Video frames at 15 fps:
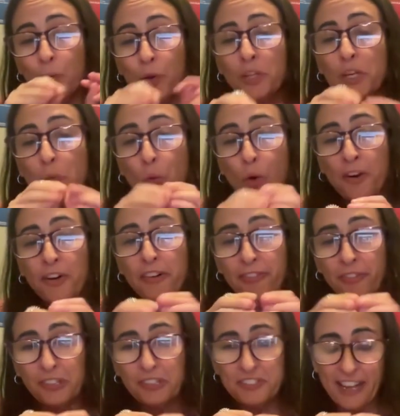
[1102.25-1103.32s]
really
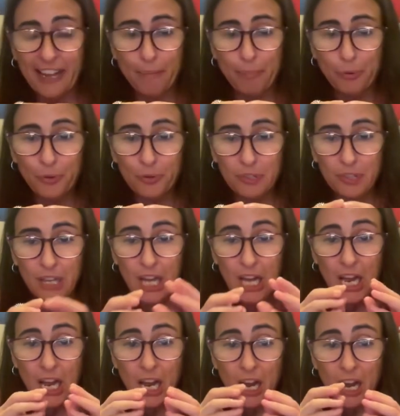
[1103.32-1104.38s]
wonderful example
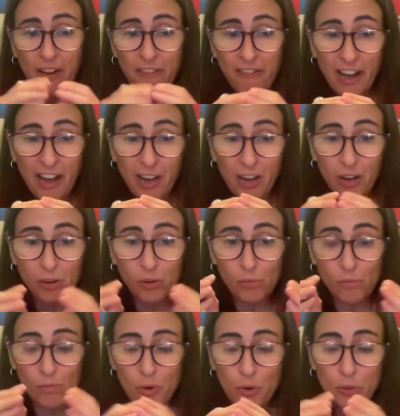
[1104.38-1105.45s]
of how
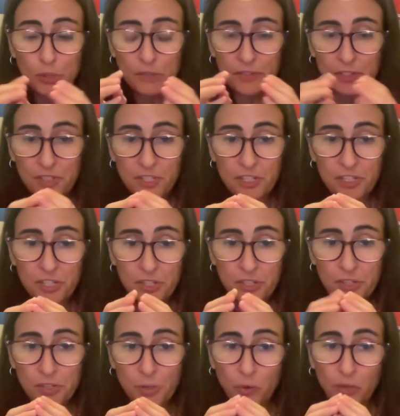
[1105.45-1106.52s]
most
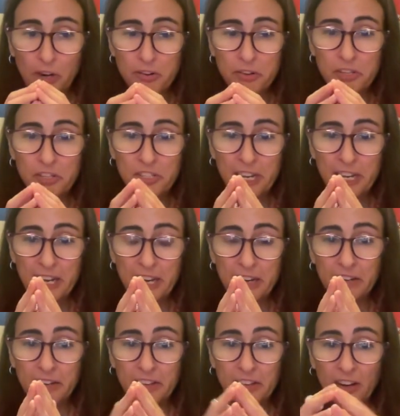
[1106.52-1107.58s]
physicians don't
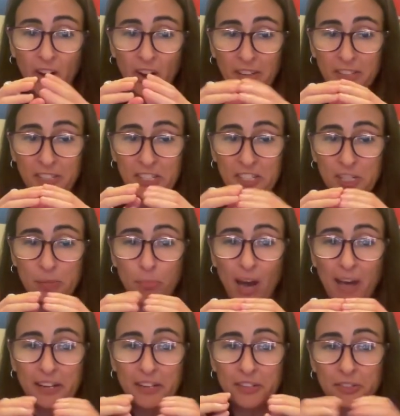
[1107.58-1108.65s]
understand that autistic
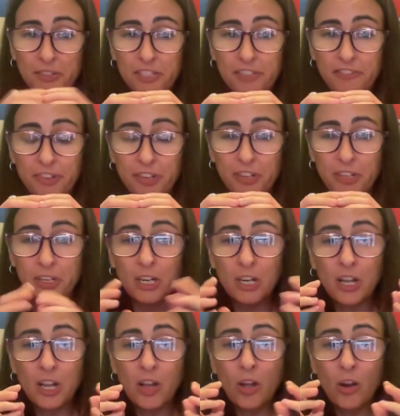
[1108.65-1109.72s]
bodies are different.
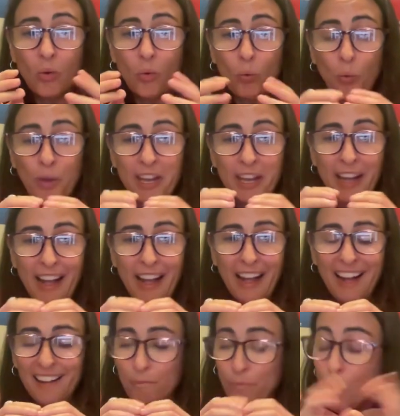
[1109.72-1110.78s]

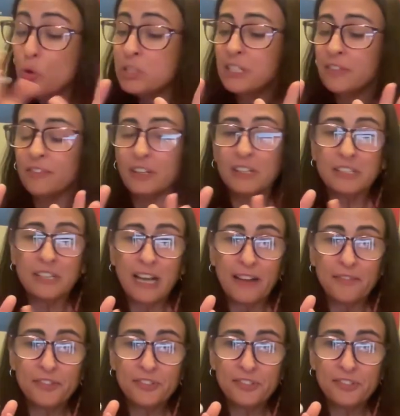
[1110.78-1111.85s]
Most of us have,